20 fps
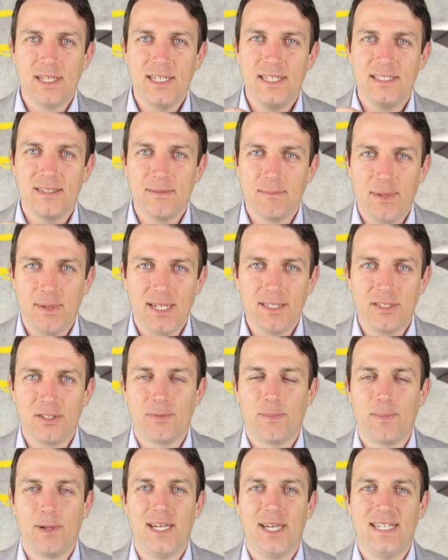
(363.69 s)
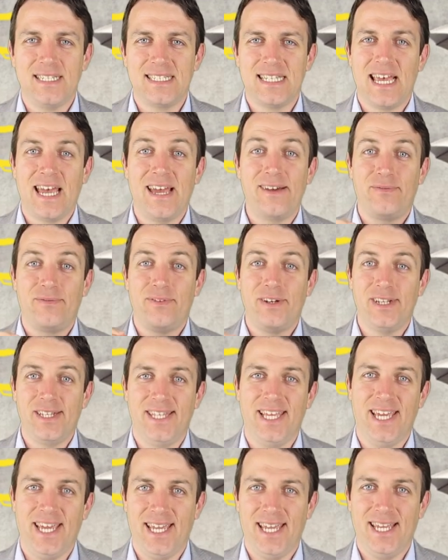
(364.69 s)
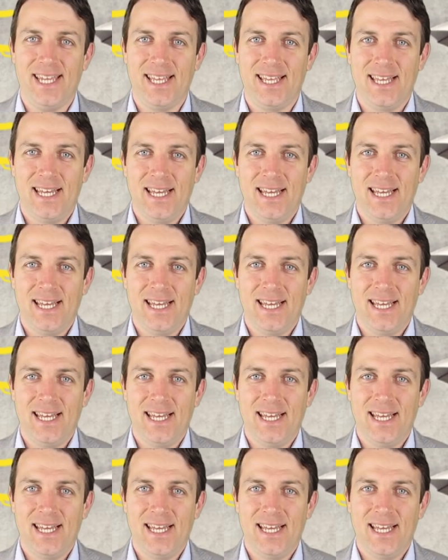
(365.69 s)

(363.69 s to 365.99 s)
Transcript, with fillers: is a better place every day.